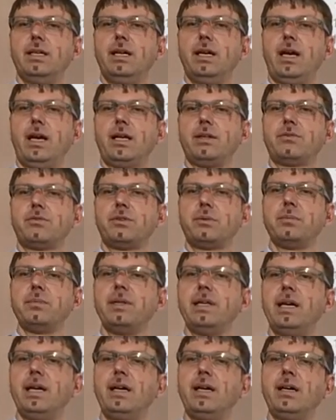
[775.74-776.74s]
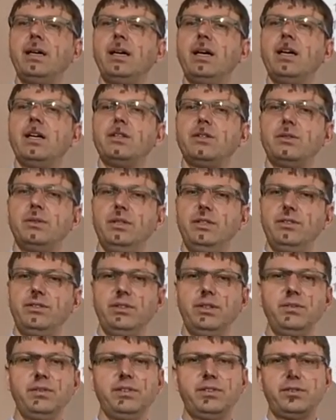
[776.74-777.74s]
and from there to a
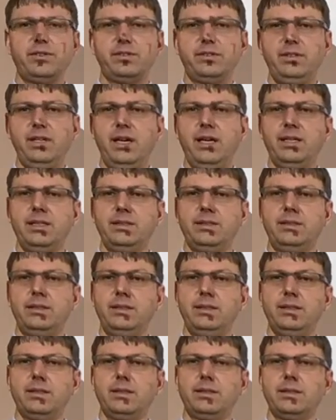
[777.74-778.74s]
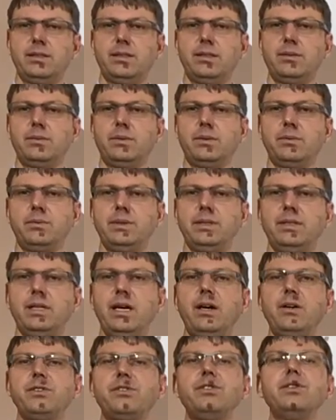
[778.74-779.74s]
service society. What we
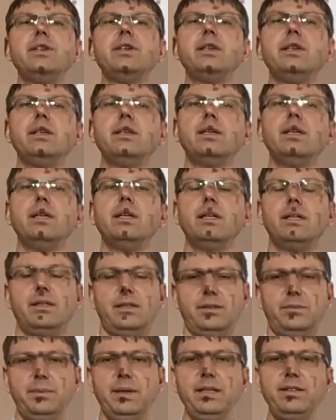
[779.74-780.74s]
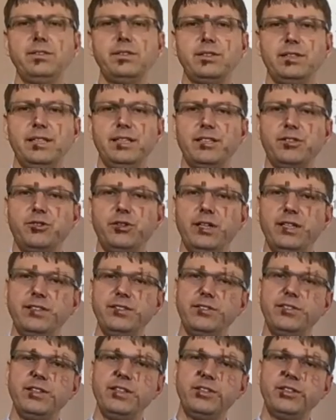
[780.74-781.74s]
now see is basically a
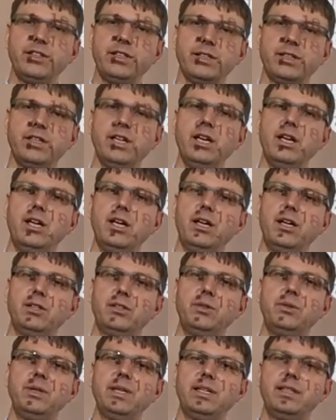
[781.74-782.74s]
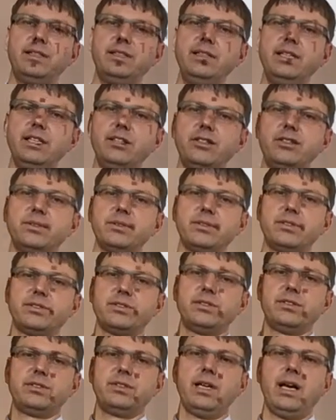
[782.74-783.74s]
transition to a digital
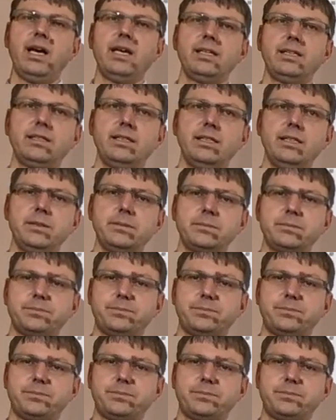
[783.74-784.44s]
society.